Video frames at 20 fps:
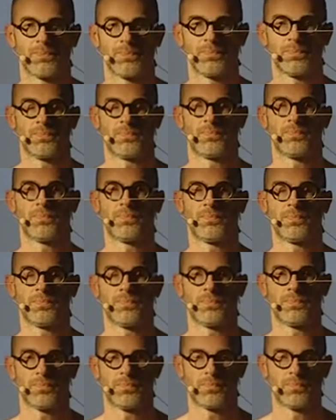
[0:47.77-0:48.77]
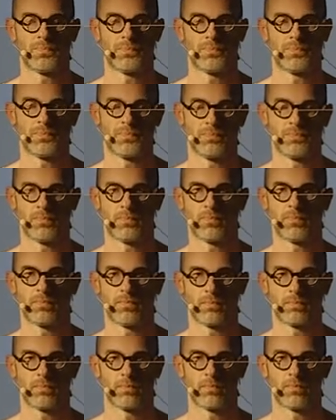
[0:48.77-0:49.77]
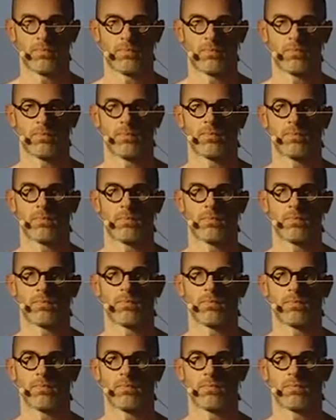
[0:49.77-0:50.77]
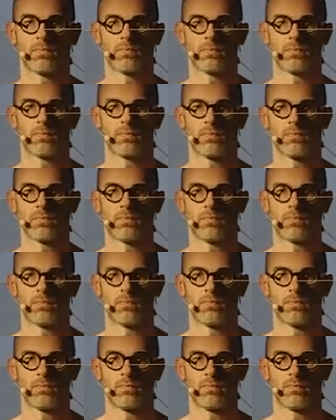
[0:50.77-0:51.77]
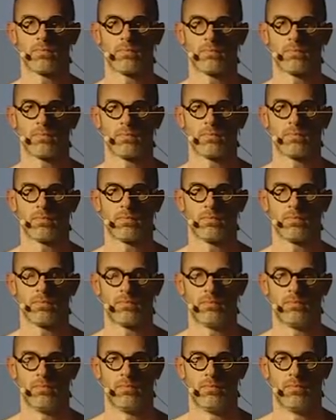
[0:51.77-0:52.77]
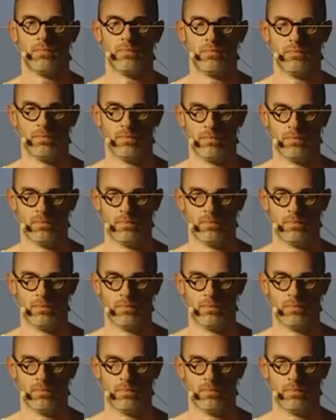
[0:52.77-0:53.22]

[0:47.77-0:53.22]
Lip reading: (no one is talking)